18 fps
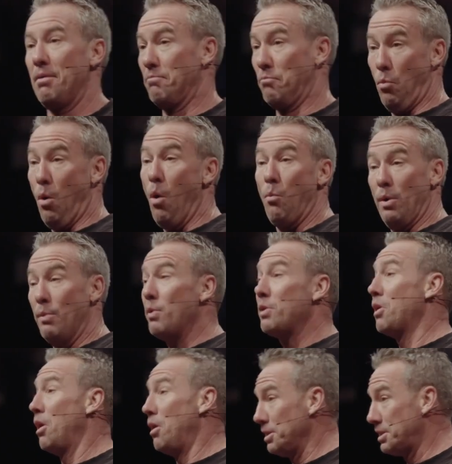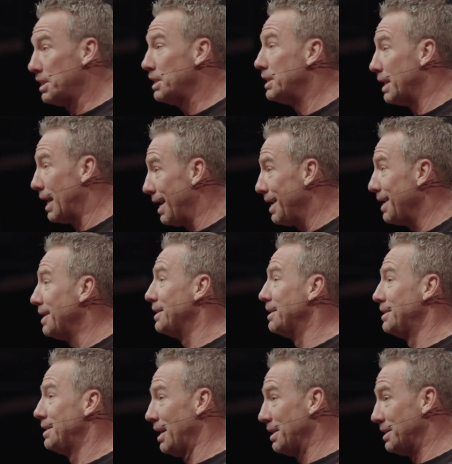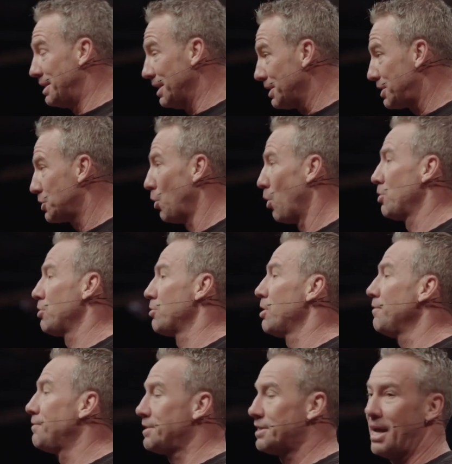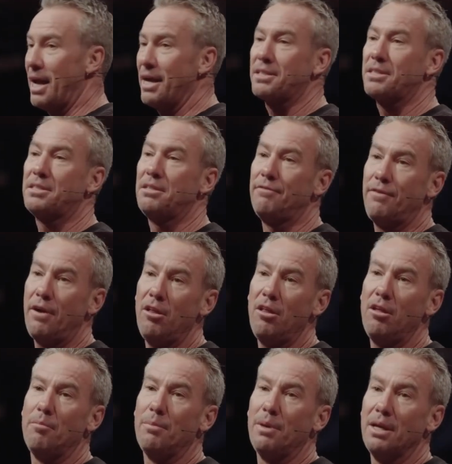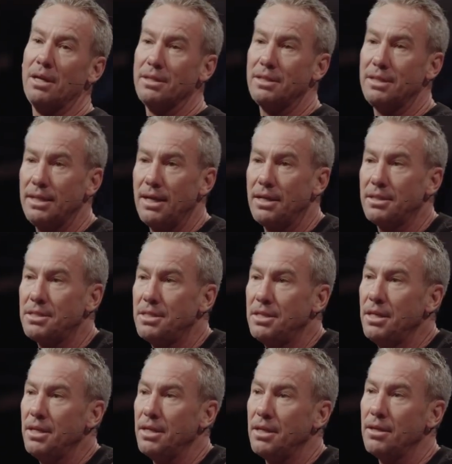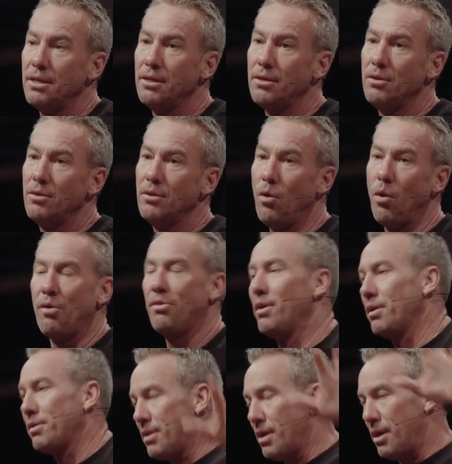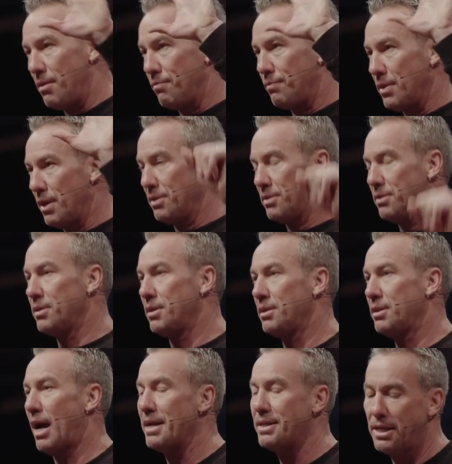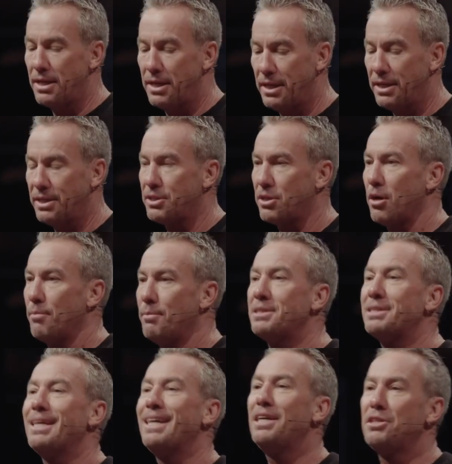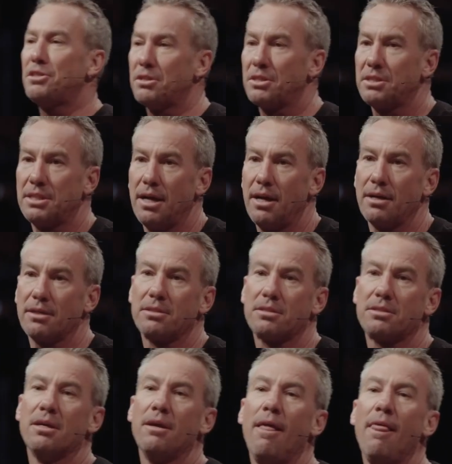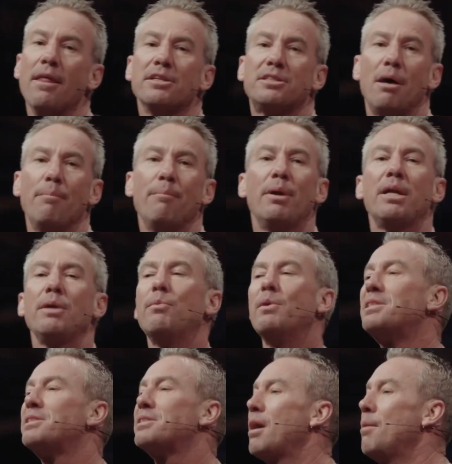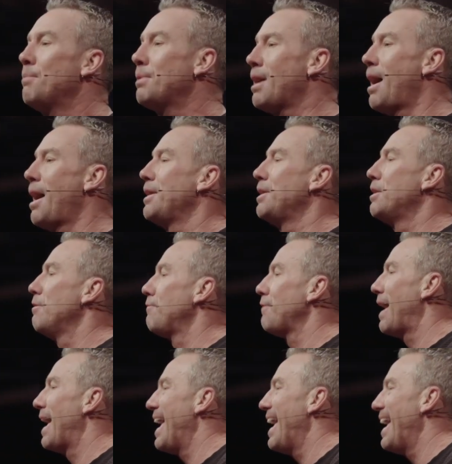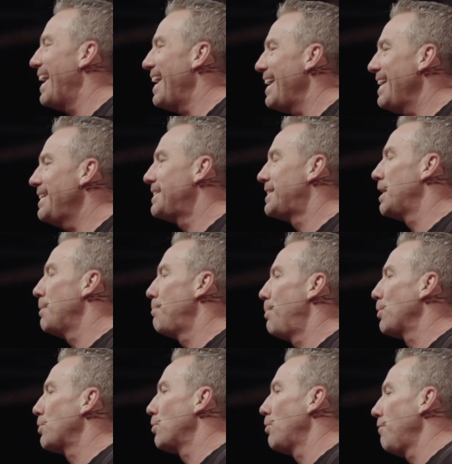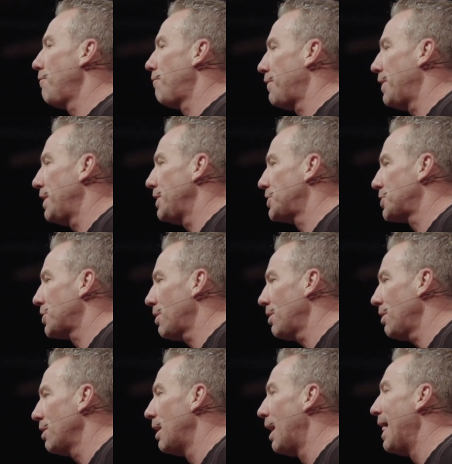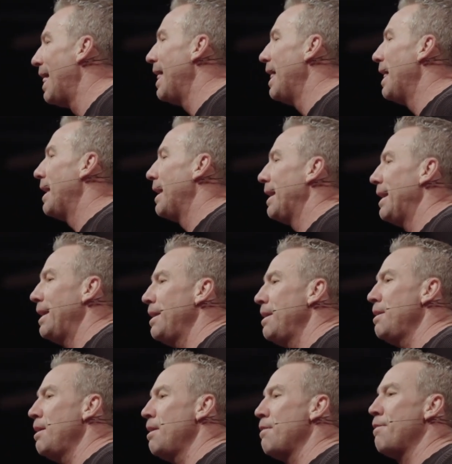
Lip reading: what we would call today, a disorder of sex development, DSD. Or the identity term is intersex. Somebody with some kind of atypical feature in